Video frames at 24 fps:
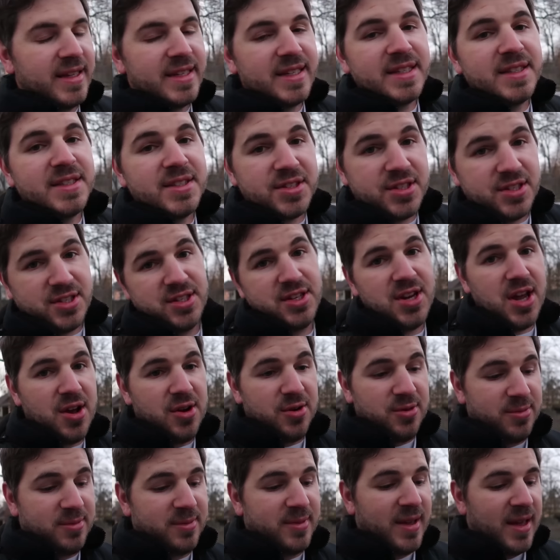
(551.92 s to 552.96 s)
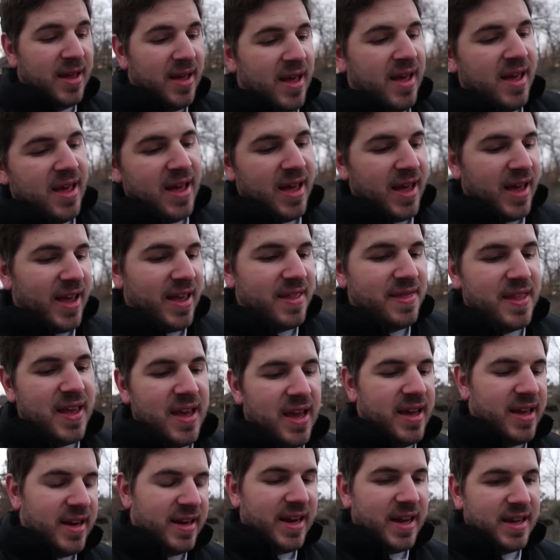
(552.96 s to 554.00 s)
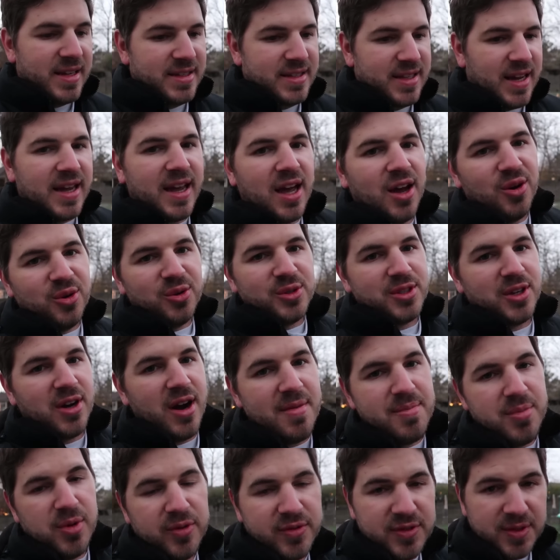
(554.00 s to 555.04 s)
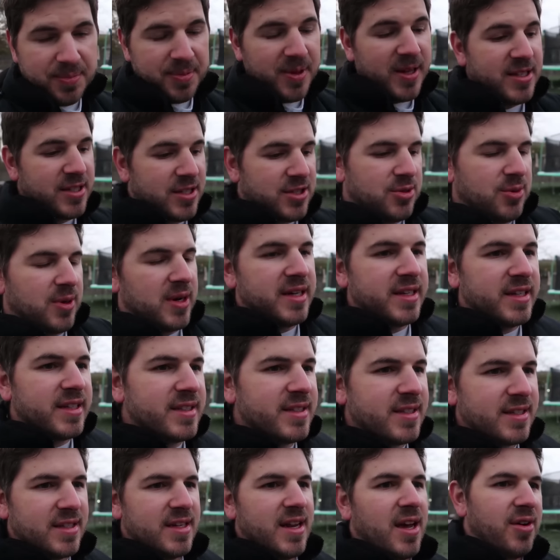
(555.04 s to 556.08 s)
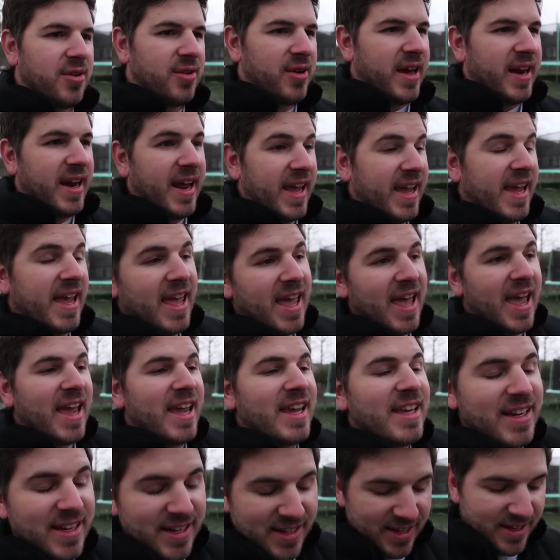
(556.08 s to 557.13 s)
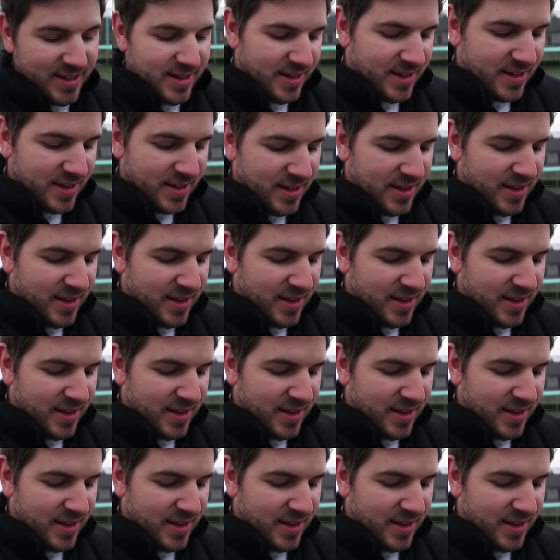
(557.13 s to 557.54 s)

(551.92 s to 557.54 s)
it didn't snow. And then as I got older, I moved to places where it did snow and I hated it.